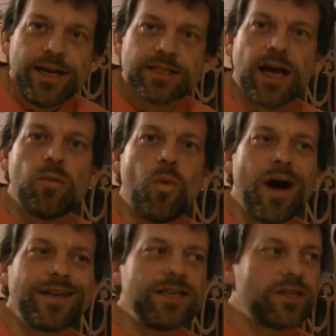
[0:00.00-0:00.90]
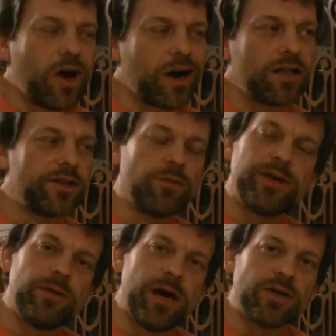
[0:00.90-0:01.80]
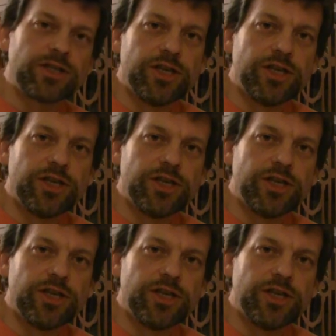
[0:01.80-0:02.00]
is I want to talk a little bit about